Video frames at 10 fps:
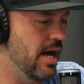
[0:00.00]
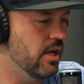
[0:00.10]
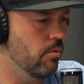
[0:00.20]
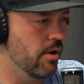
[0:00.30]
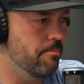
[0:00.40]

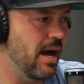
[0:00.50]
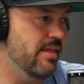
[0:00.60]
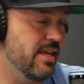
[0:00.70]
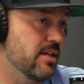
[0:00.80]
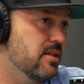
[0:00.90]
didn't want to buy
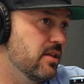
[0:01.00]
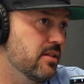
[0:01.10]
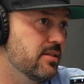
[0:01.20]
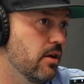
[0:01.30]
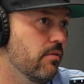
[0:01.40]
the entity
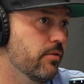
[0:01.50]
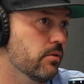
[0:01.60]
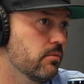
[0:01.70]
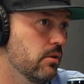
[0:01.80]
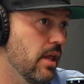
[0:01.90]
itself for
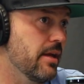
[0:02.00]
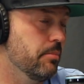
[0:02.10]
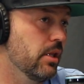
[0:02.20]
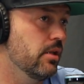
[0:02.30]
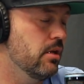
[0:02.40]

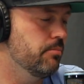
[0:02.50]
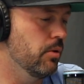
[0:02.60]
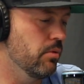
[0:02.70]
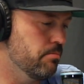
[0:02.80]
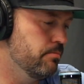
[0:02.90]
liability, but we